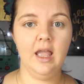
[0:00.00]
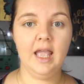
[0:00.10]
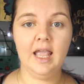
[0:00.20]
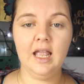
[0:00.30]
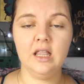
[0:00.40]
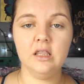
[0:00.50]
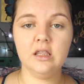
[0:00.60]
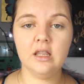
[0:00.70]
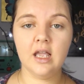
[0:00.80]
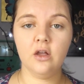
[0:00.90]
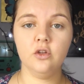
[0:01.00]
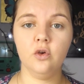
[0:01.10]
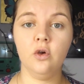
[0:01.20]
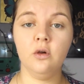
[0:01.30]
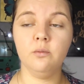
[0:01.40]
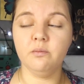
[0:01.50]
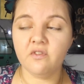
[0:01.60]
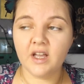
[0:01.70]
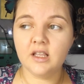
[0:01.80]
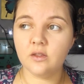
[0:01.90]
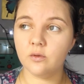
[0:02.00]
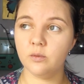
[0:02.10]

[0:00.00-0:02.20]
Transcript: and now your face